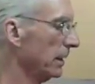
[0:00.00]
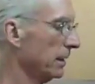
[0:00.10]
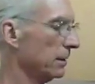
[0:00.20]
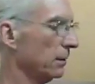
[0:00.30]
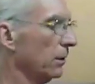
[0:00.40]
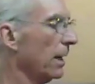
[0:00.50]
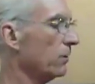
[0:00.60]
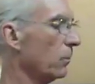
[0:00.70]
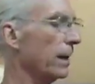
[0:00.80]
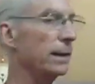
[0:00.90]
it's
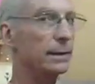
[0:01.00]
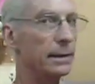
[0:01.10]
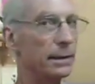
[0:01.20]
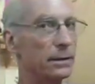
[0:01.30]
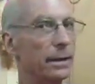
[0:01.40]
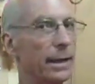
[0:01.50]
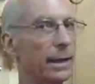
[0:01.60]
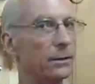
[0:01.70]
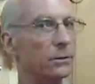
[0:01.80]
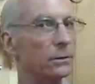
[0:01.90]
lightweight, easy to
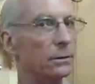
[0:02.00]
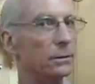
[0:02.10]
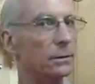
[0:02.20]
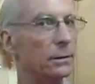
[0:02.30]
handle,